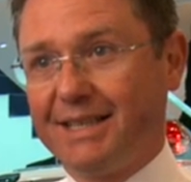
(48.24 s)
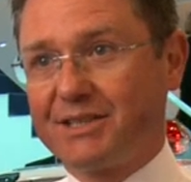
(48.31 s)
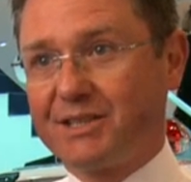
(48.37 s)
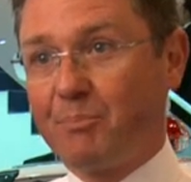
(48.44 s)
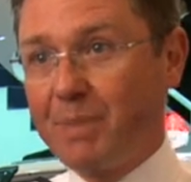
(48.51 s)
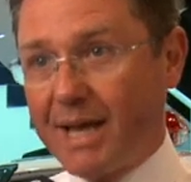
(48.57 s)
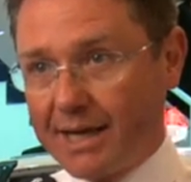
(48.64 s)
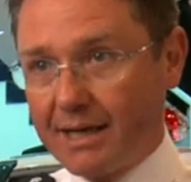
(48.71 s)

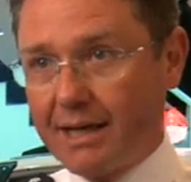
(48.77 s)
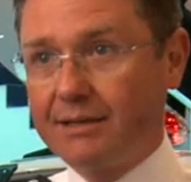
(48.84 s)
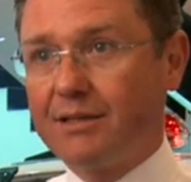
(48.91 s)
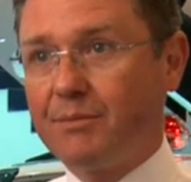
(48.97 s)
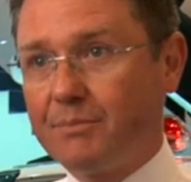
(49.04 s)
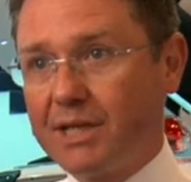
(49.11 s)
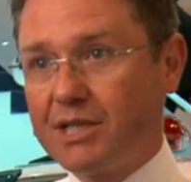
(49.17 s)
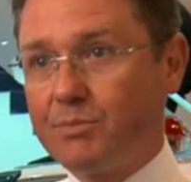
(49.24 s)
So
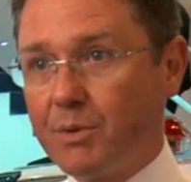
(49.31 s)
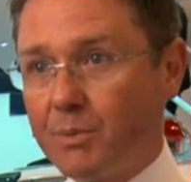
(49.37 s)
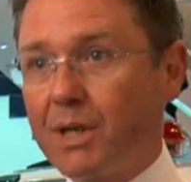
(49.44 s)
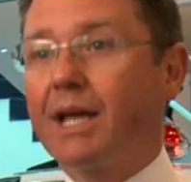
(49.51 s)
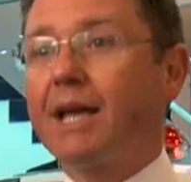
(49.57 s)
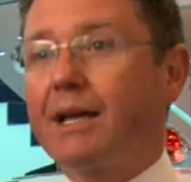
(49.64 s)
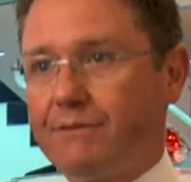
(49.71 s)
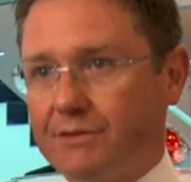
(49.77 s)
pan-London means we will
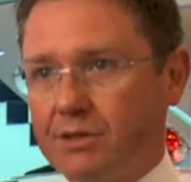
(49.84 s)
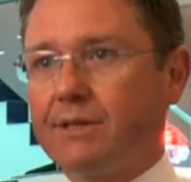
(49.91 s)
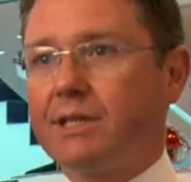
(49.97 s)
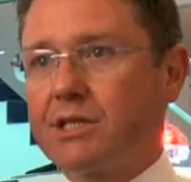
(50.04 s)
have to